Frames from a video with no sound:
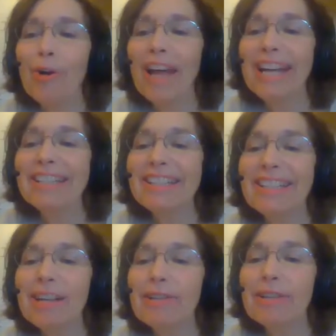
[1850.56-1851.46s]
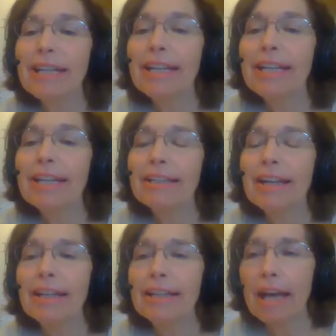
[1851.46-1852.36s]
that is so neat.
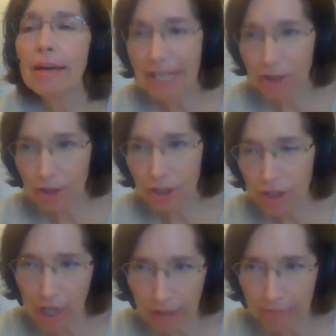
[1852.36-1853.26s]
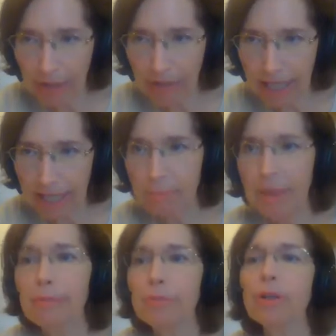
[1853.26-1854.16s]
Yeah, make sure you talk about that in the
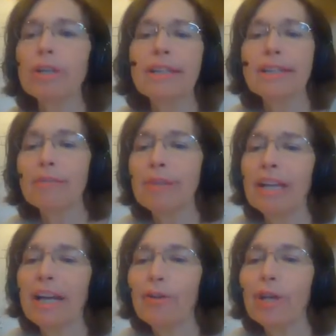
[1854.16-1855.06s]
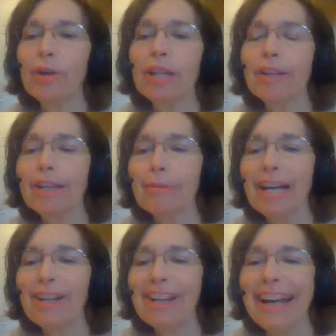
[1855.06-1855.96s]
paper, because that's something I don't know anything about.